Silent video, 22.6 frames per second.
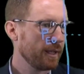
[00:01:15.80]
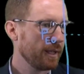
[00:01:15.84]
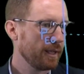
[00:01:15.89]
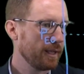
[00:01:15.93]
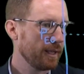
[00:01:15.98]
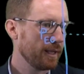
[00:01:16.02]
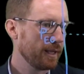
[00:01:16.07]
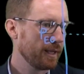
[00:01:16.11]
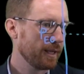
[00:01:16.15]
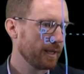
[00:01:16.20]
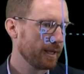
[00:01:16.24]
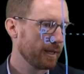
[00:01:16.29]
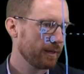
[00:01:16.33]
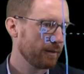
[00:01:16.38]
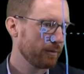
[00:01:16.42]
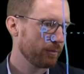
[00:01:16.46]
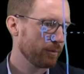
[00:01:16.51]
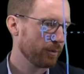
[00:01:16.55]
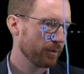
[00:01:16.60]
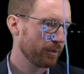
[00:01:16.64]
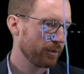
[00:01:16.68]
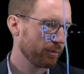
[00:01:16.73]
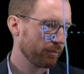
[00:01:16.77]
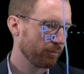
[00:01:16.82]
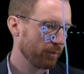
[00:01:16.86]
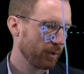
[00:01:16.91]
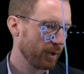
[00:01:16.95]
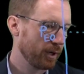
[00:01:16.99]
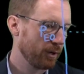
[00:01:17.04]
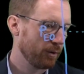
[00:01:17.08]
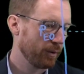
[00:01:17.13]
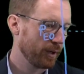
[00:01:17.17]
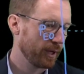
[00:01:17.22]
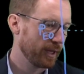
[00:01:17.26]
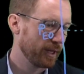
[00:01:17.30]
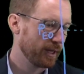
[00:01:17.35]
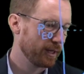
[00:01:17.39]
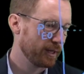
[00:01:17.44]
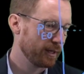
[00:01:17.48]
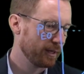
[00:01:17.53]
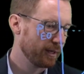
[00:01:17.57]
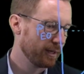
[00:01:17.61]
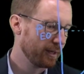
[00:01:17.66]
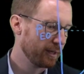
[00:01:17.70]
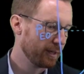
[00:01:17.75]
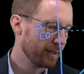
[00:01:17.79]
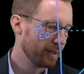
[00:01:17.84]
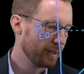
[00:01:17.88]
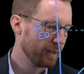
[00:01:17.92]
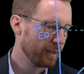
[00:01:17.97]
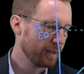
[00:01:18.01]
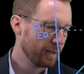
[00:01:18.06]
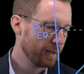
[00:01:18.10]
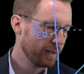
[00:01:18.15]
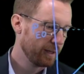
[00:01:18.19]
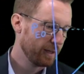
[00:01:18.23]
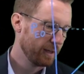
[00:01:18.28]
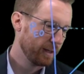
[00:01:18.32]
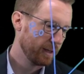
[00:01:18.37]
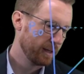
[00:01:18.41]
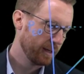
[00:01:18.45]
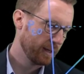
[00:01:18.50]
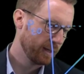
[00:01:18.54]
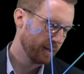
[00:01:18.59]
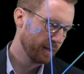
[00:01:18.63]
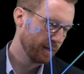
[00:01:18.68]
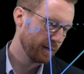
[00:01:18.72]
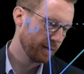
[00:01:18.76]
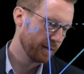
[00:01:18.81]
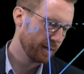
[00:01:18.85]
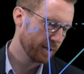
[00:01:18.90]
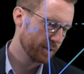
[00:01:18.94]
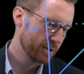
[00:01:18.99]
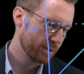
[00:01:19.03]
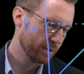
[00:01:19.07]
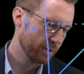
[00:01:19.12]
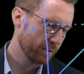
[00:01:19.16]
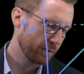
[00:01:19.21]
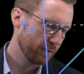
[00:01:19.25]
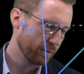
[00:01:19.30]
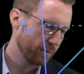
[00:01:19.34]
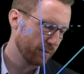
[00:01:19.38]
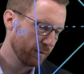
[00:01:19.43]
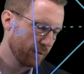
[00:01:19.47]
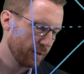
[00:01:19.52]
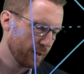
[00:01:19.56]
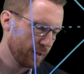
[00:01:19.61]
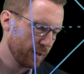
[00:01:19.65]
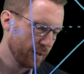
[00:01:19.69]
And we'll throw in an initial